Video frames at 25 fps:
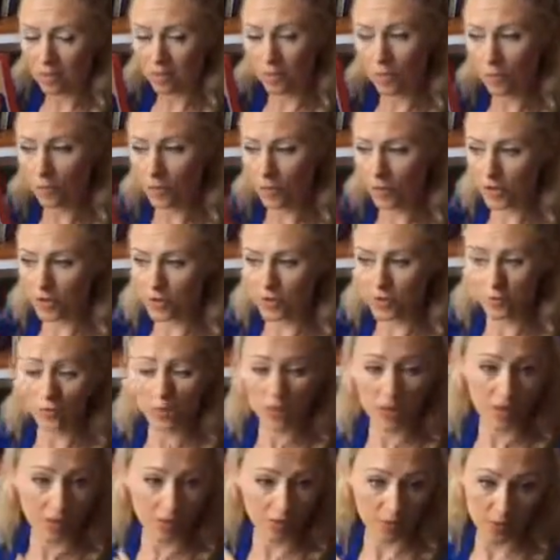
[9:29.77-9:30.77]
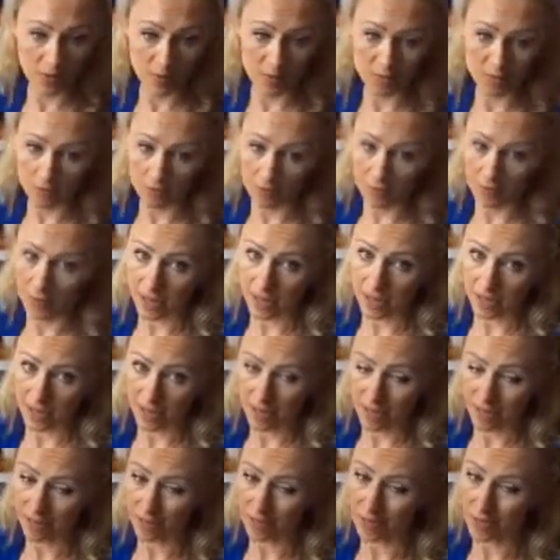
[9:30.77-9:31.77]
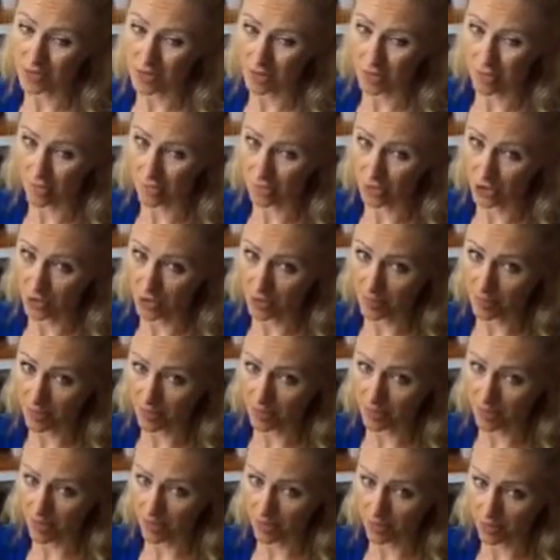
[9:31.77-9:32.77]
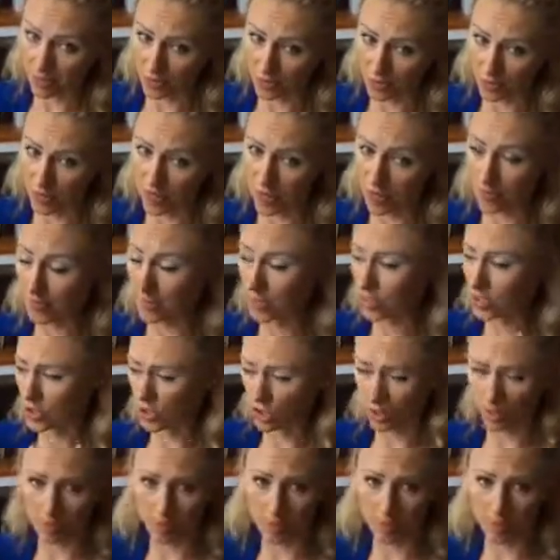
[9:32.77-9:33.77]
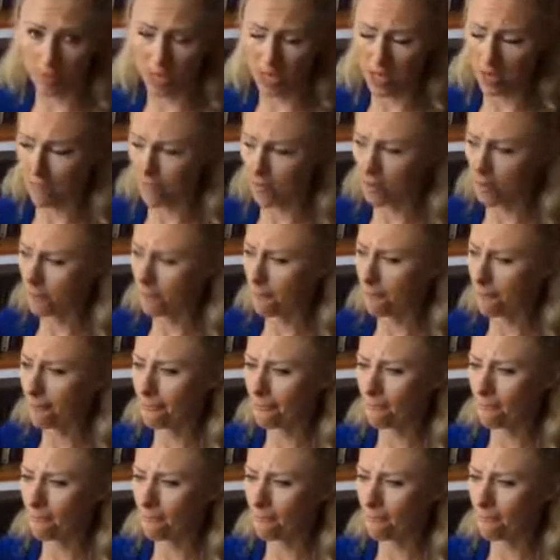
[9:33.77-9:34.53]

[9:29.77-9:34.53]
well, first we'd have to identify, again, some of our shaping factors, right? The terminal behavior.